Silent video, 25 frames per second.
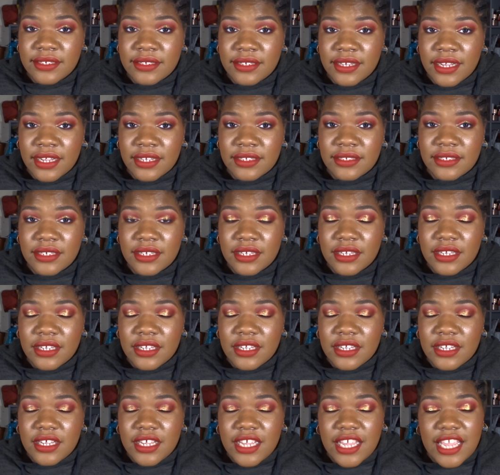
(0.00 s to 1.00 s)
that
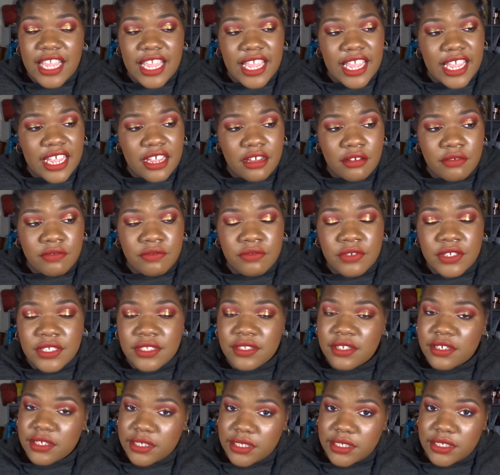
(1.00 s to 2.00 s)
every
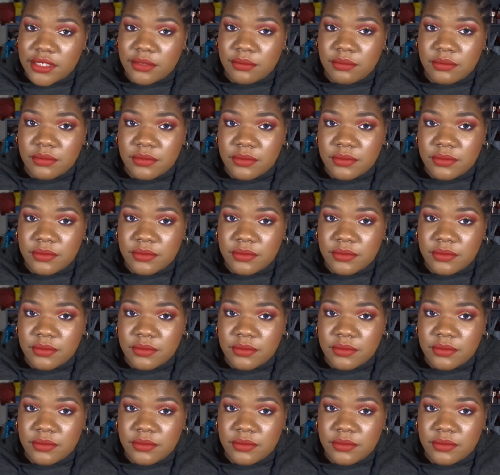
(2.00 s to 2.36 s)
time,